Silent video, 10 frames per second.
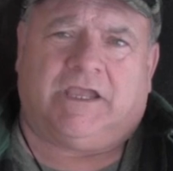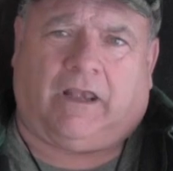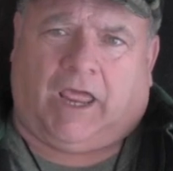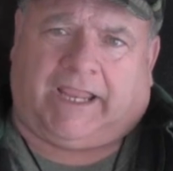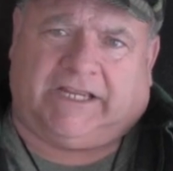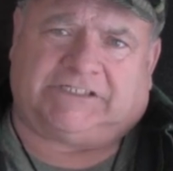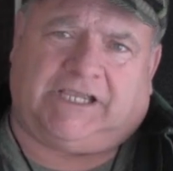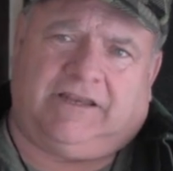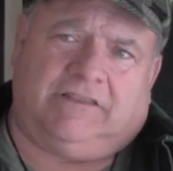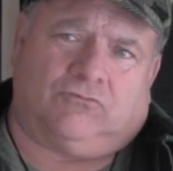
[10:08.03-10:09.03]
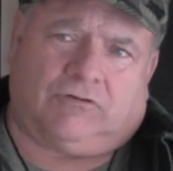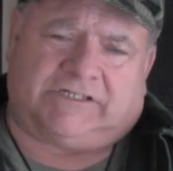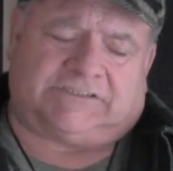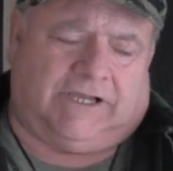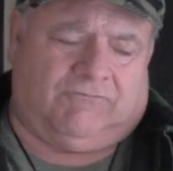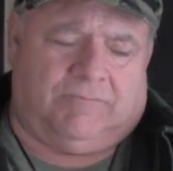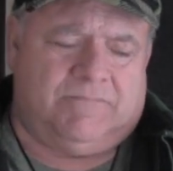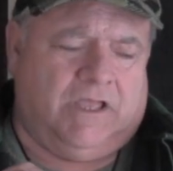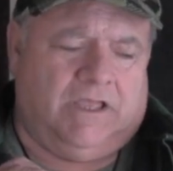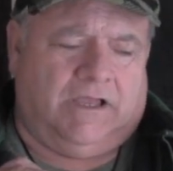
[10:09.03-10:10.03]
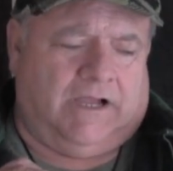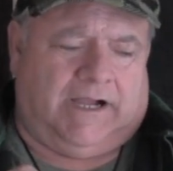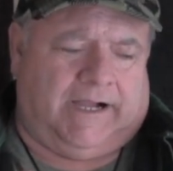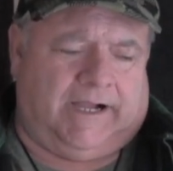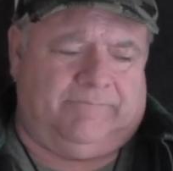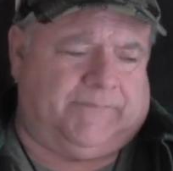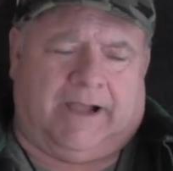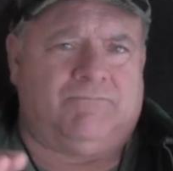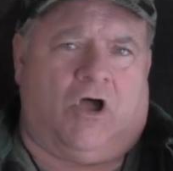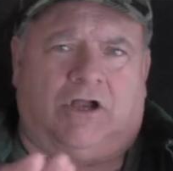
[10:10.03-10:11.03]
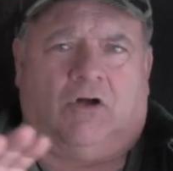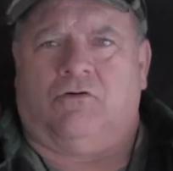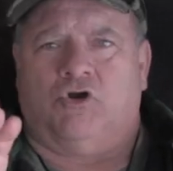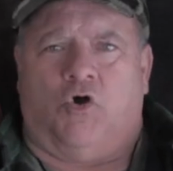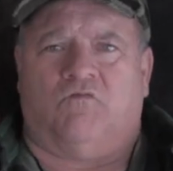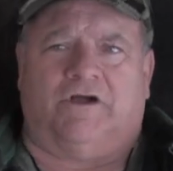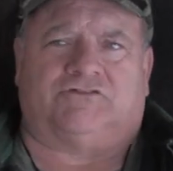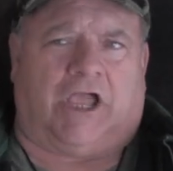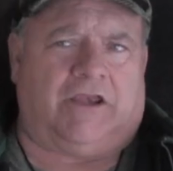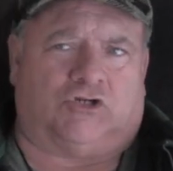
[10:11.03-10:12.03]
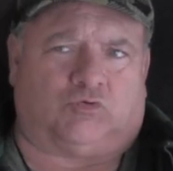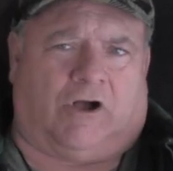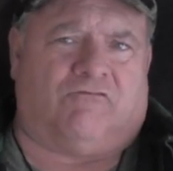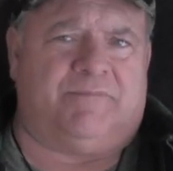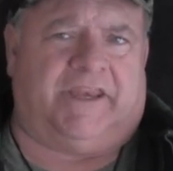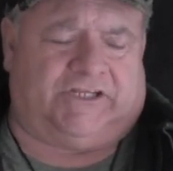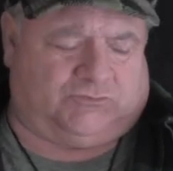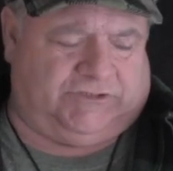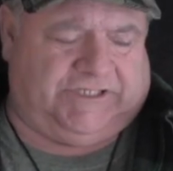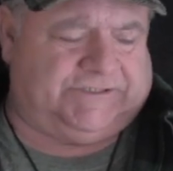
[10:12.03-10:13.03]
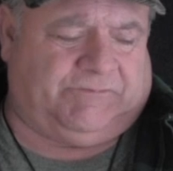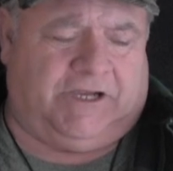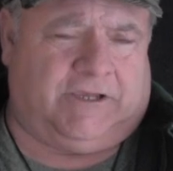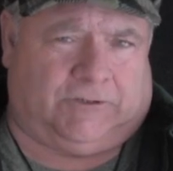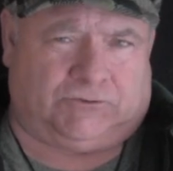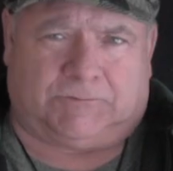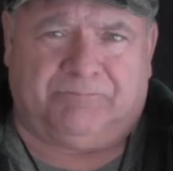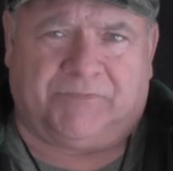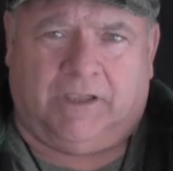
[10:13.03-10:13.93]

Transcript: And like I said in the rest of them, I'm not going over 10 or 12 minutes with these videos.